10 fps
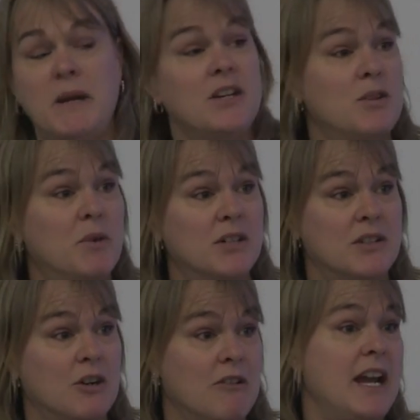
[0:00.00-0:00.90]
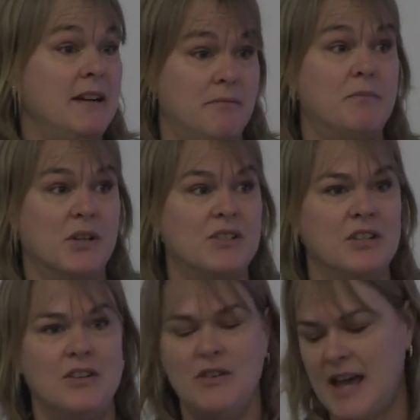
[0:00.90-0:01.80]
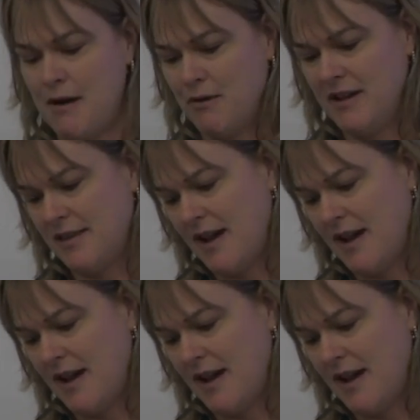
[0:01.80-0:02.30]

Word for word: picture books are great books to do that with,